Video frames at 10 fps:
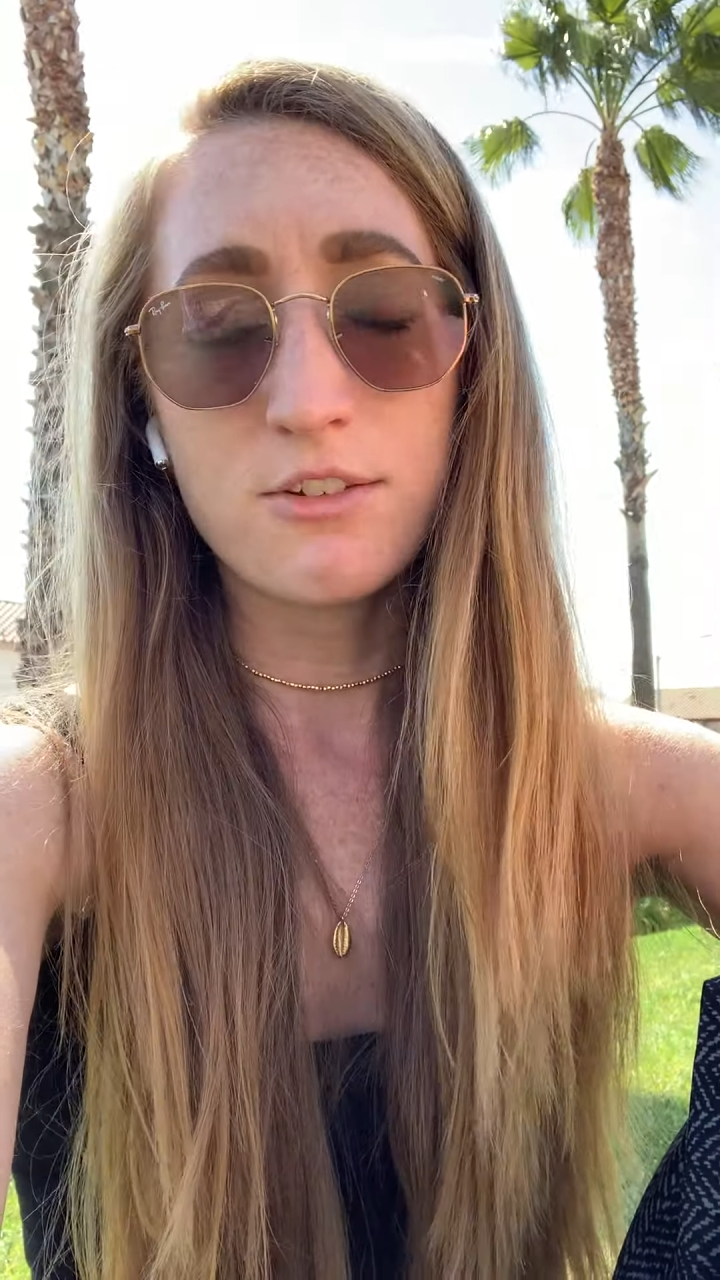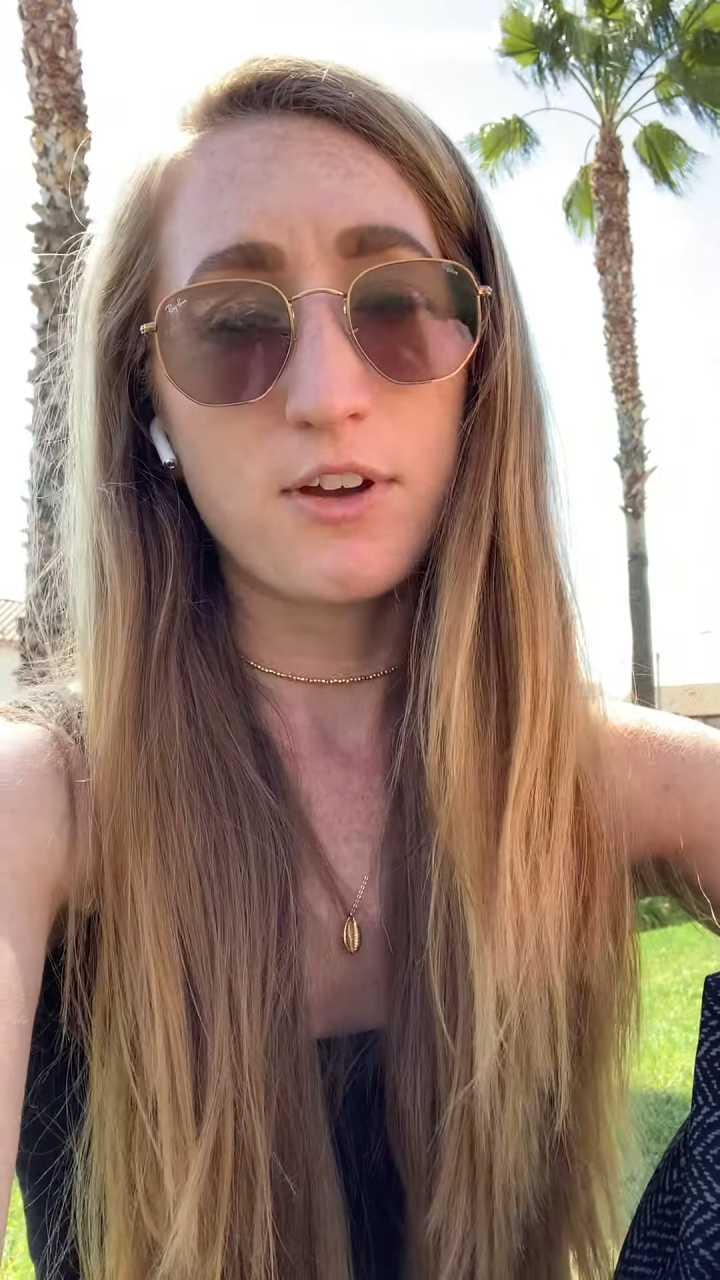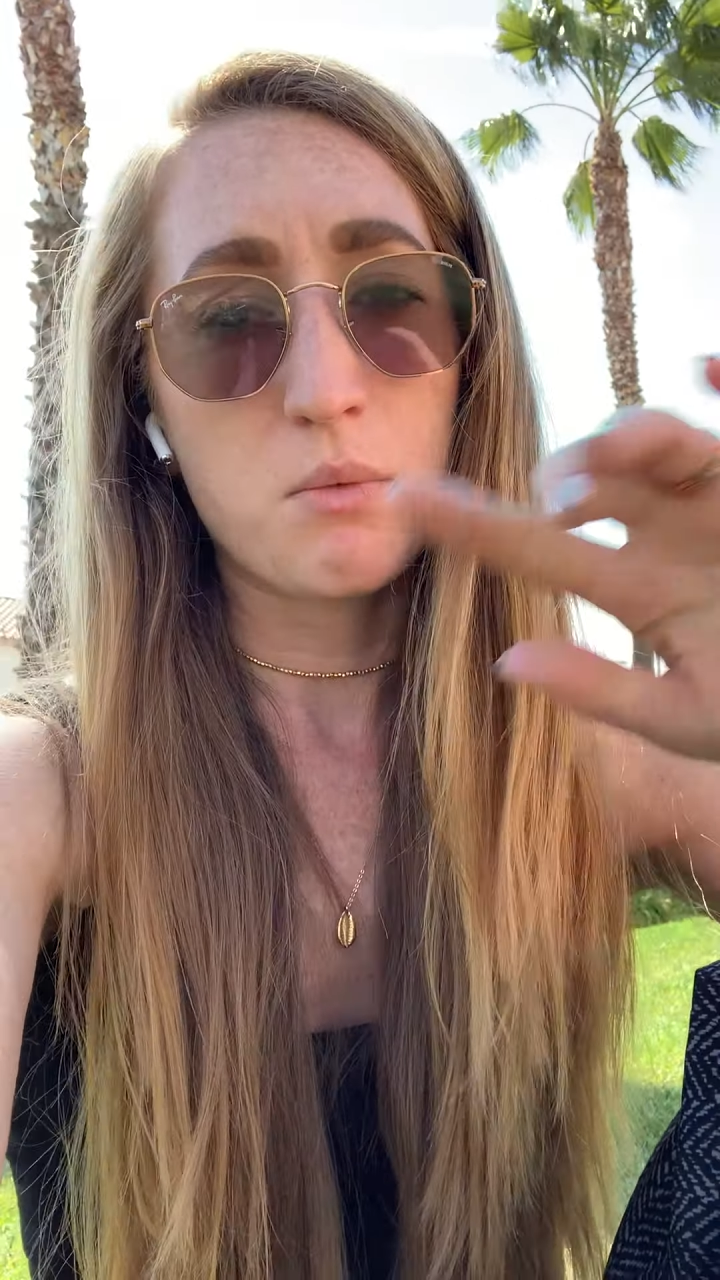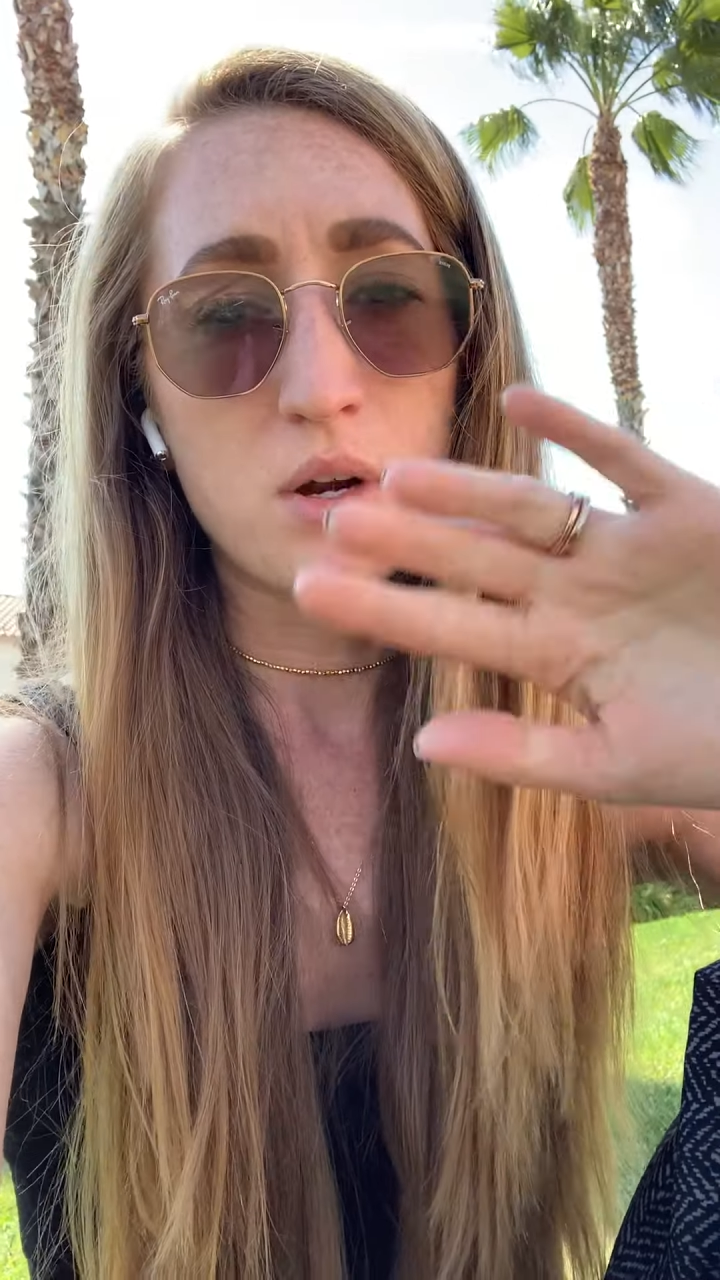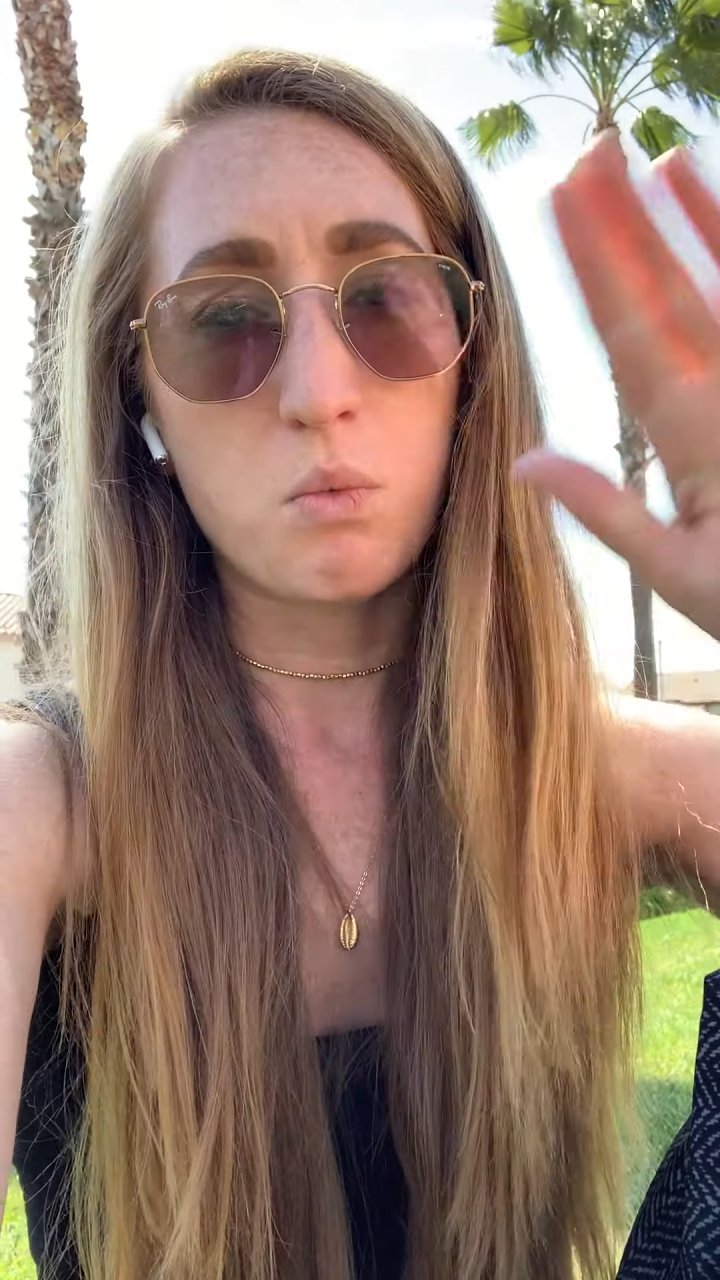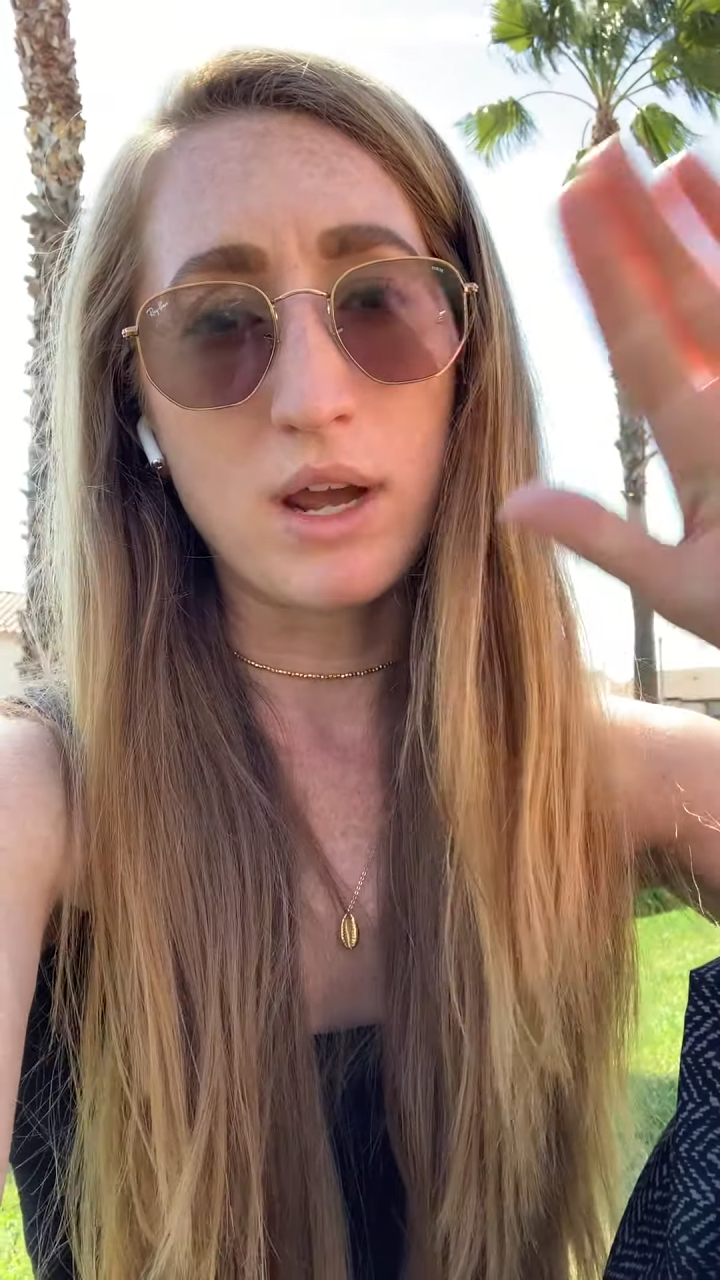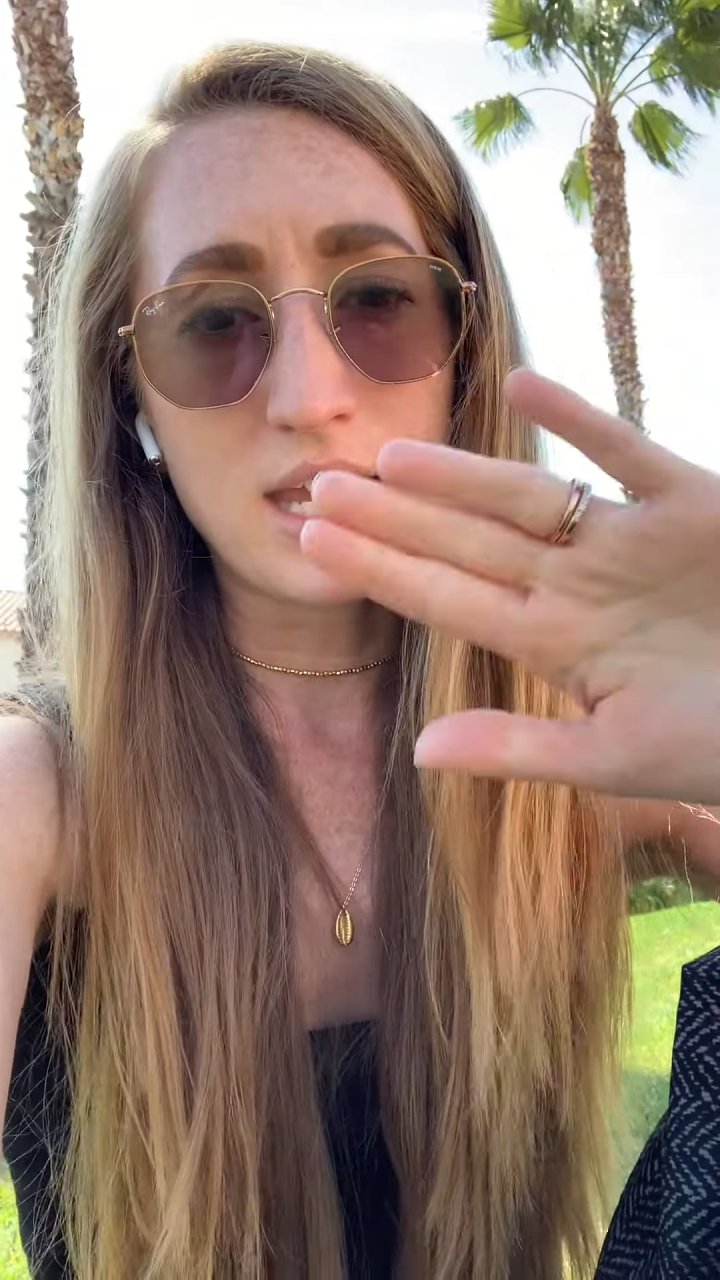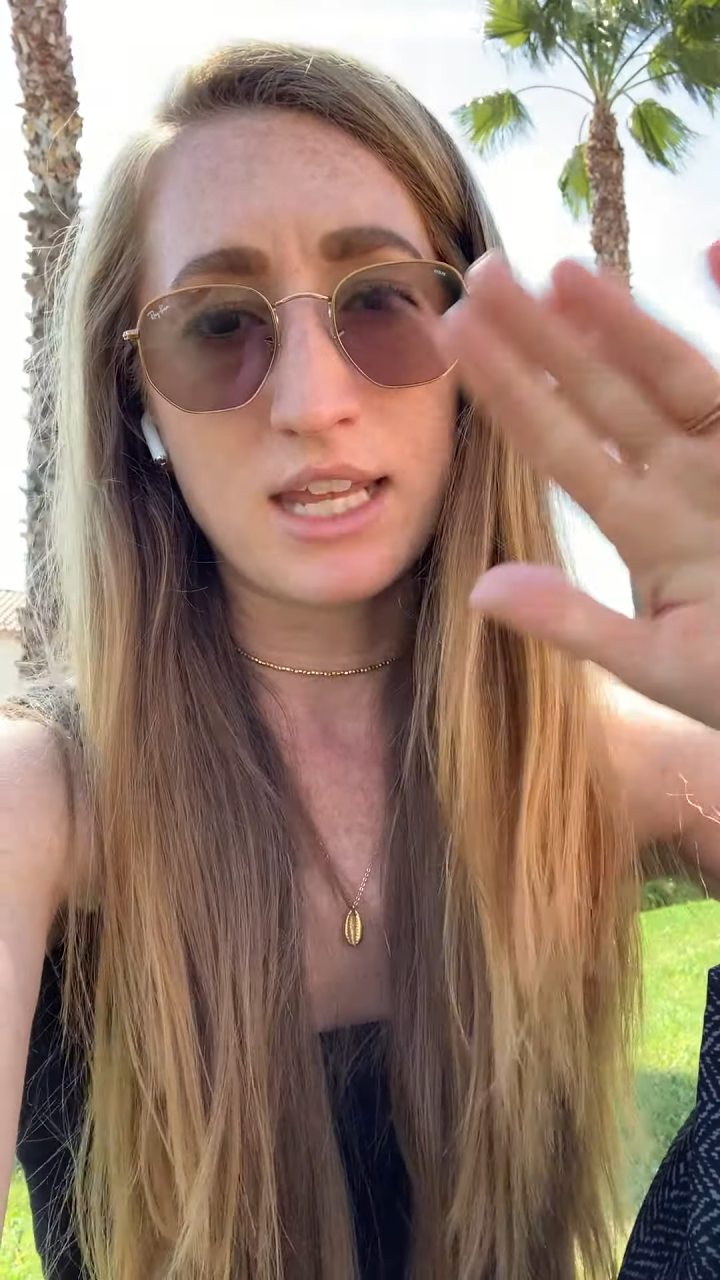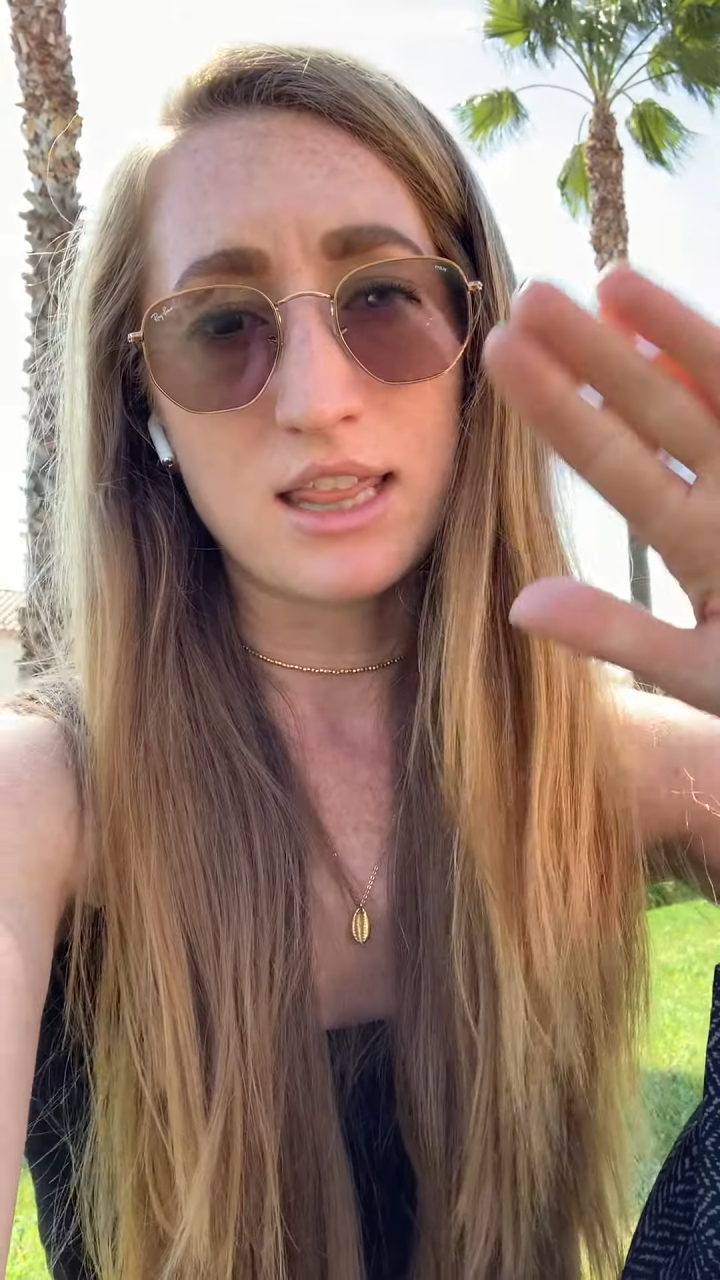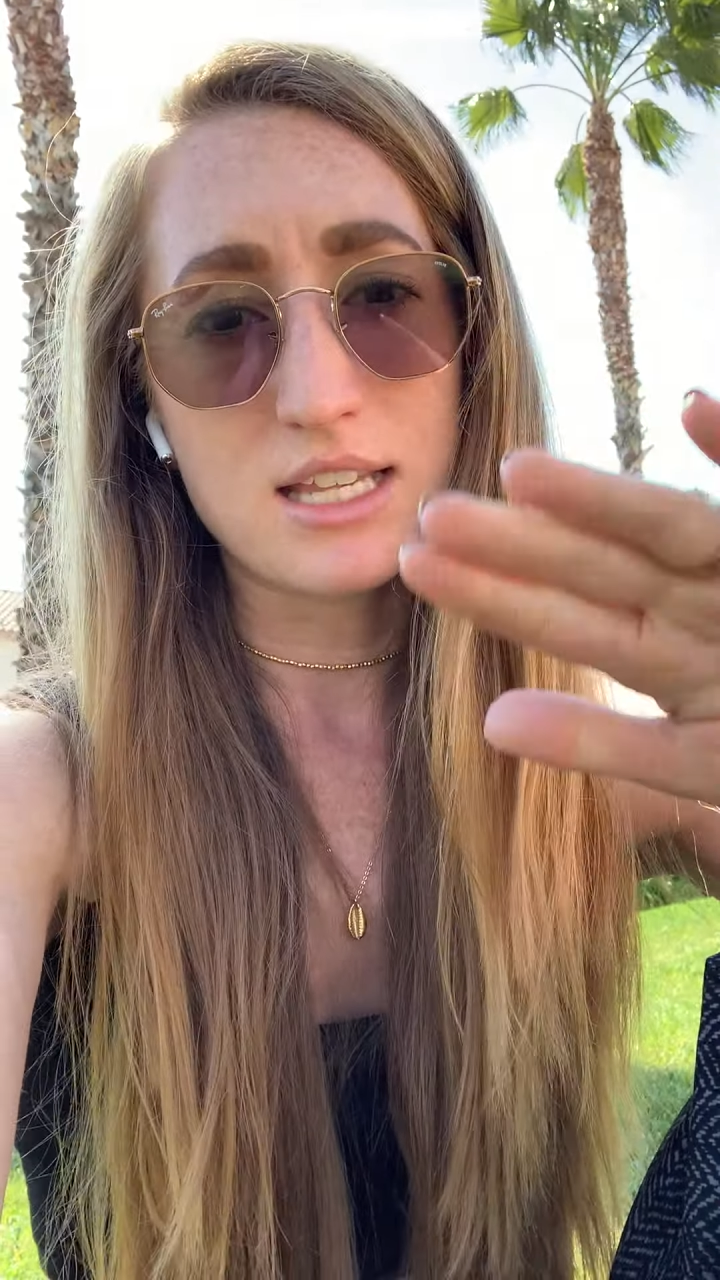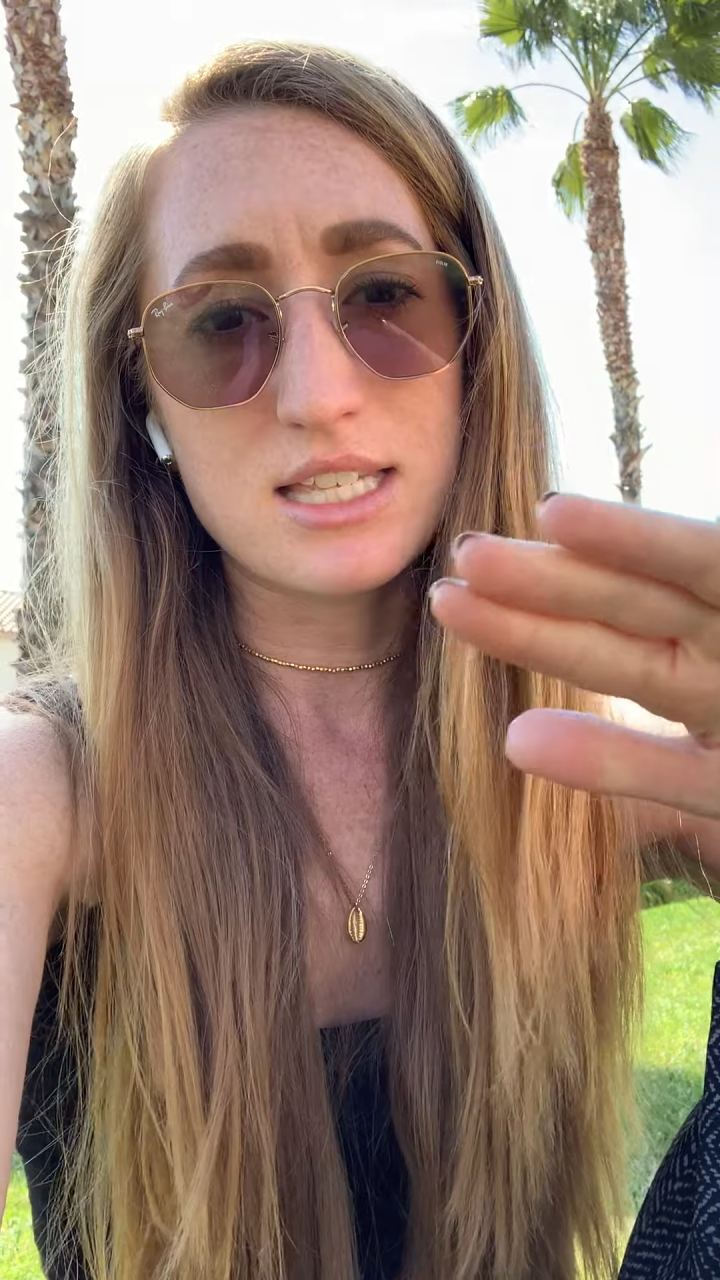if I want to whiten the